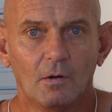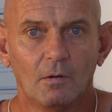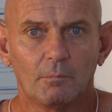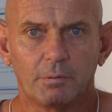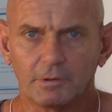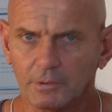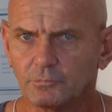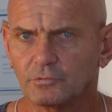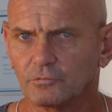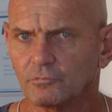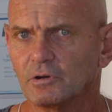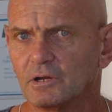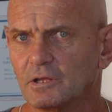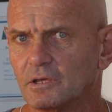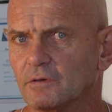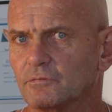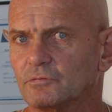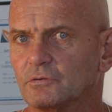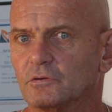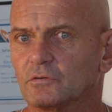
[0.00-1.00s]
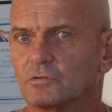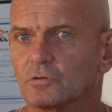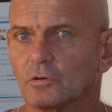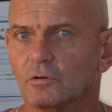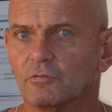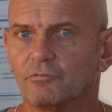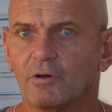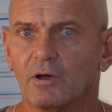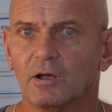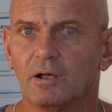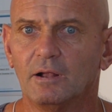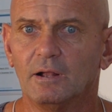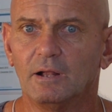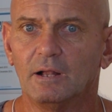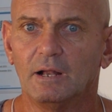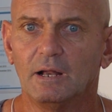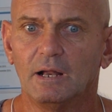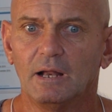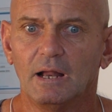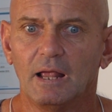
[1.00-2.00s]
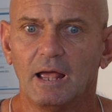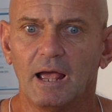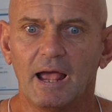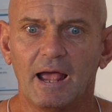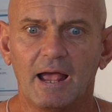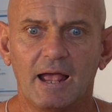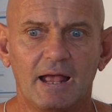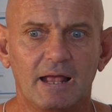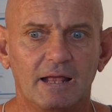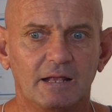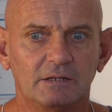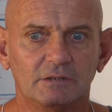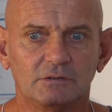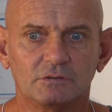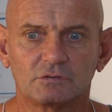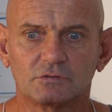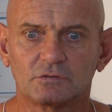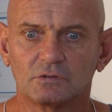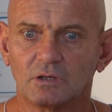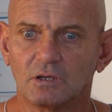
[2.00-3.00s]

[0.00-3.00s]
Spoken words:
But he was a really gifted surfer. And